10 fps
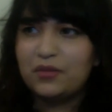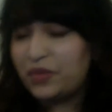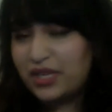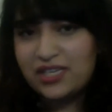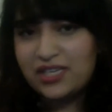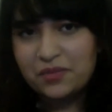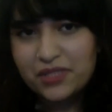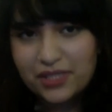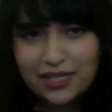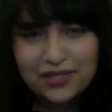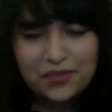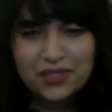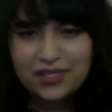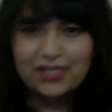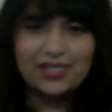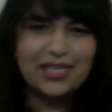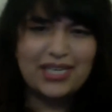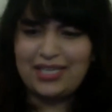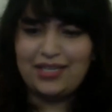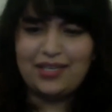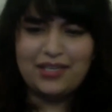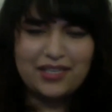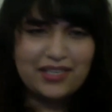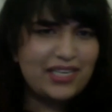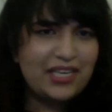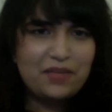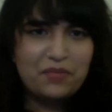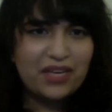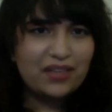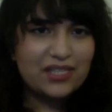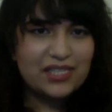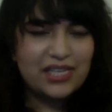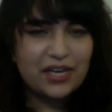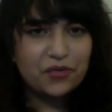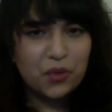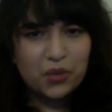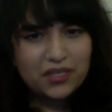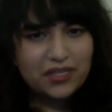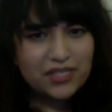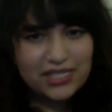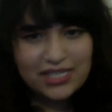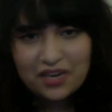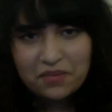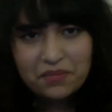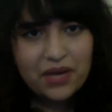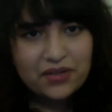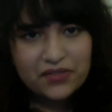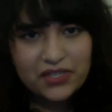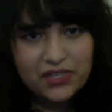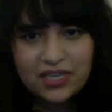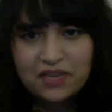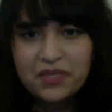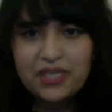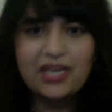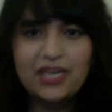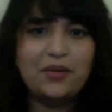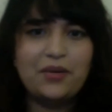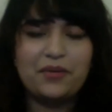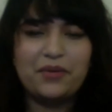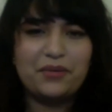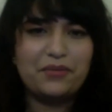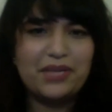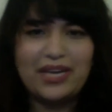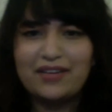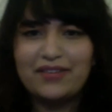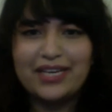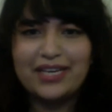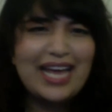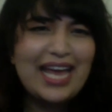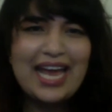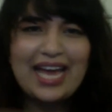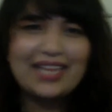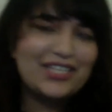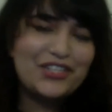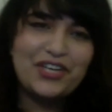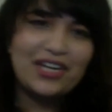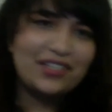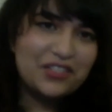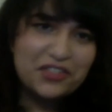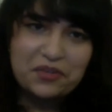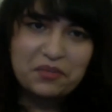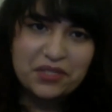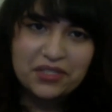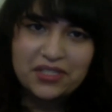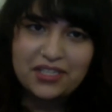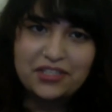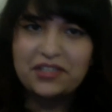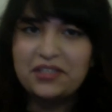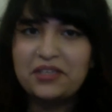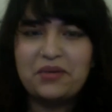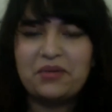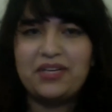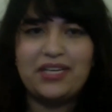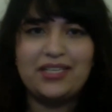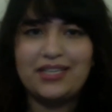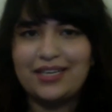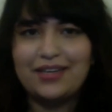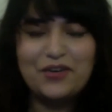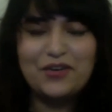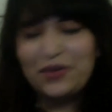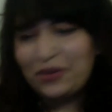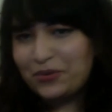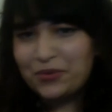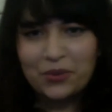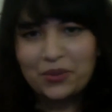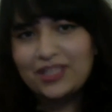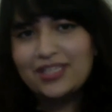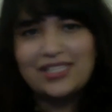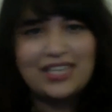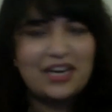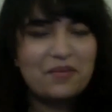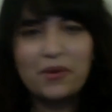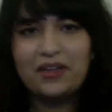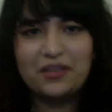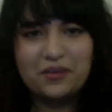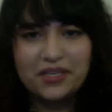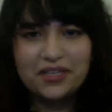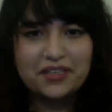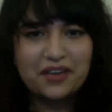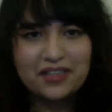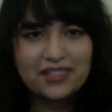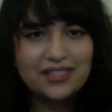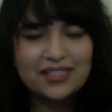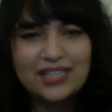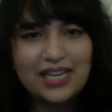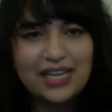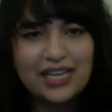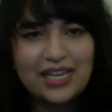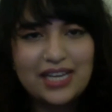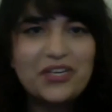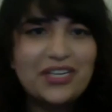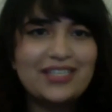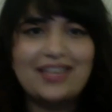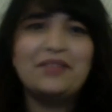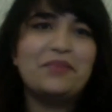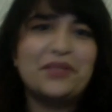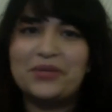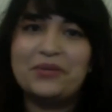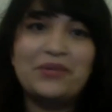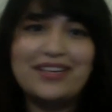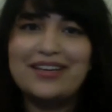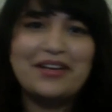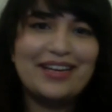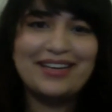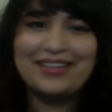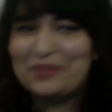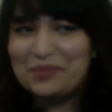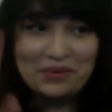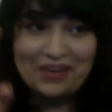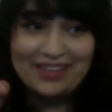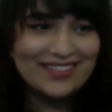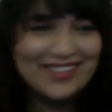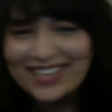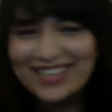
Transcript: in Tim's class was he, he made this like roller stamp out of ceramic and you, we kind of like had this challenge amongst each other where we had to like roll this stamp all the way across this glass object and the person who did it like won